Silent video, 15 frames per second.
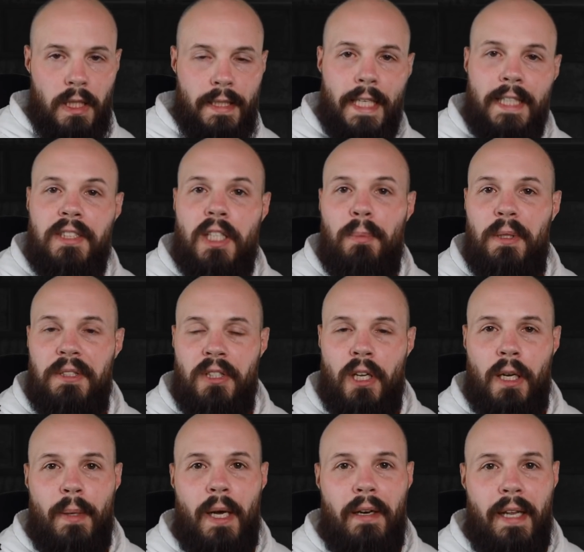Next up, let's
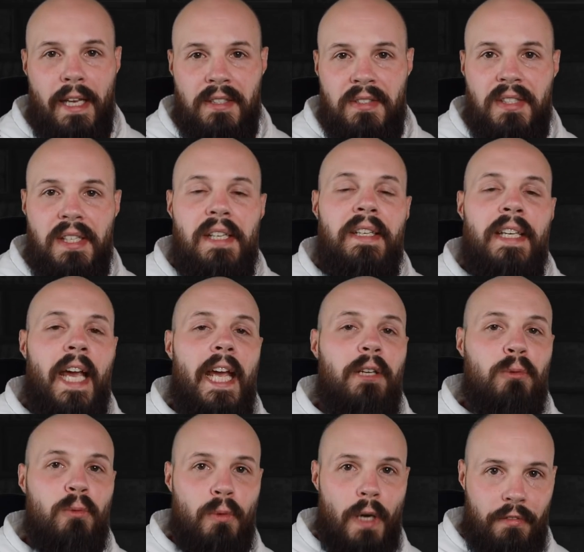talk about a
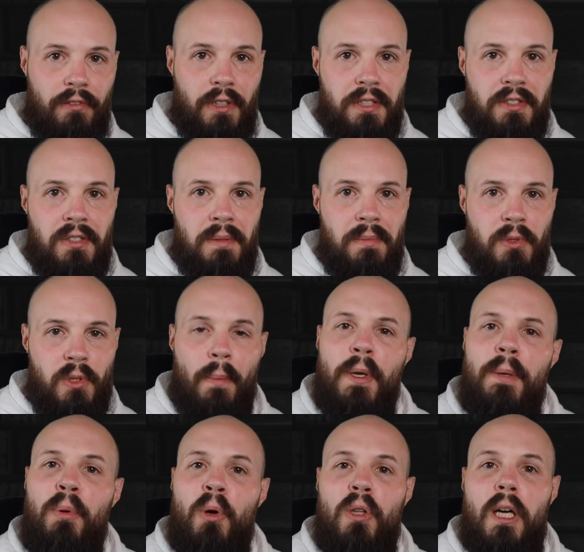CK reference. So I'm
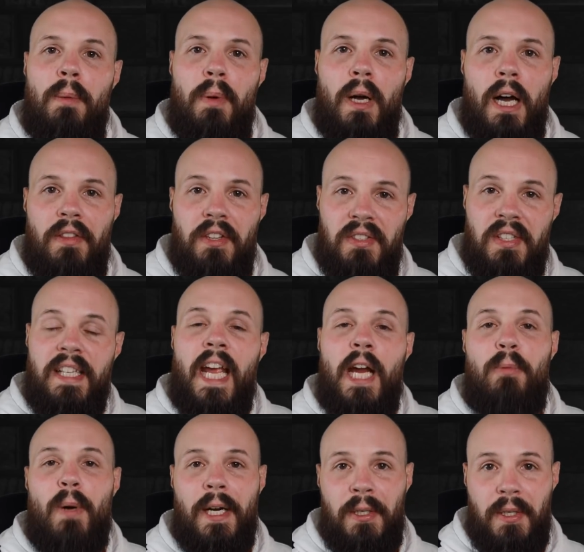gonna pull up uh, the
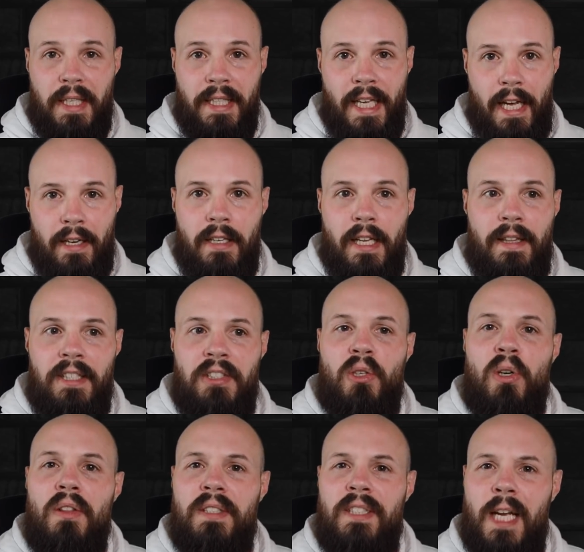CK record again, and these
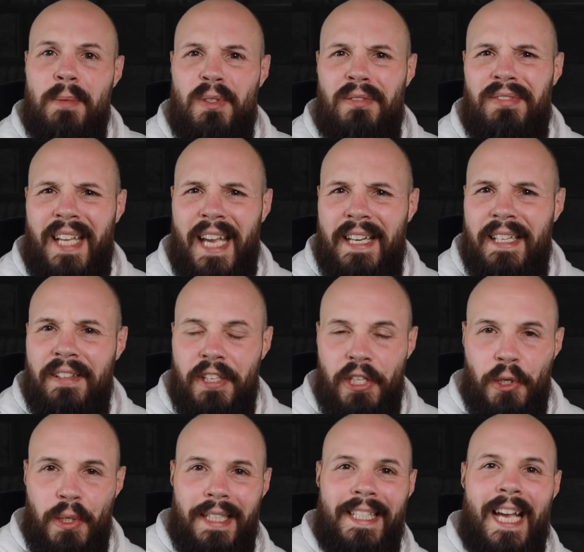are all the types of data that you
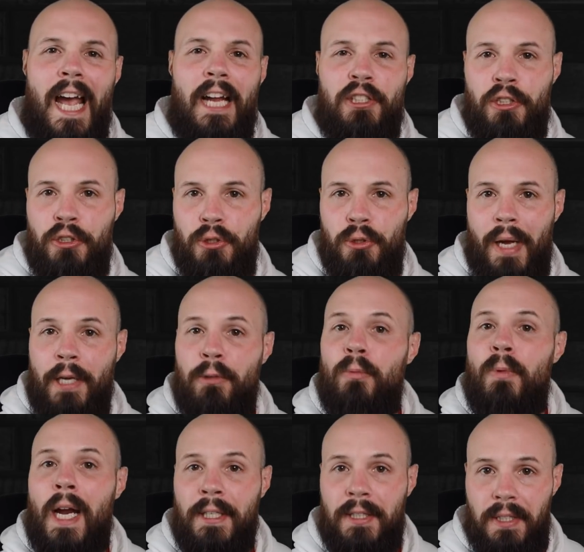can attach to a
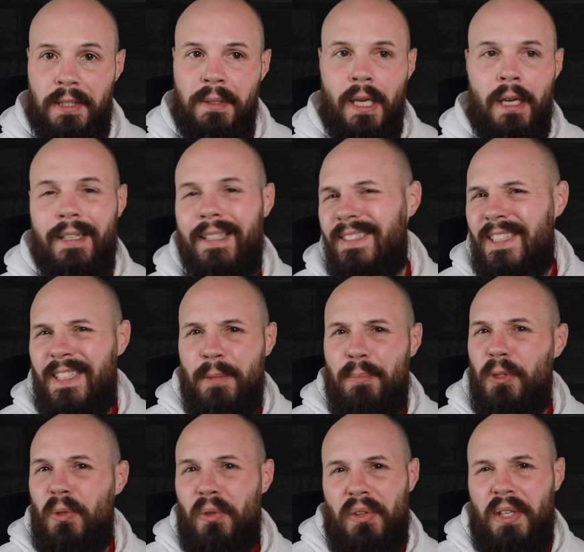record. It's the
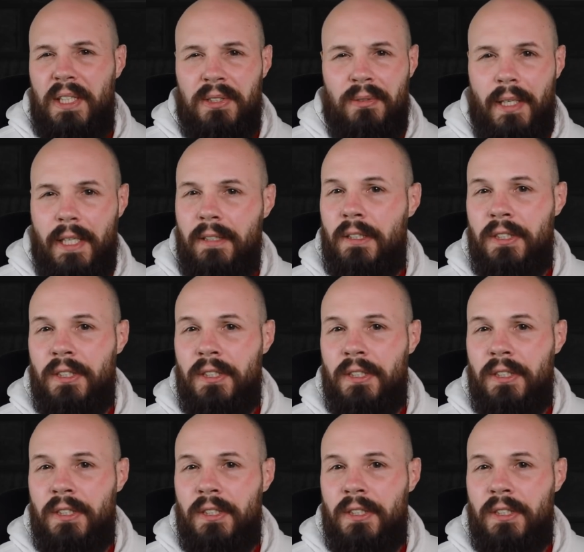typical things, right?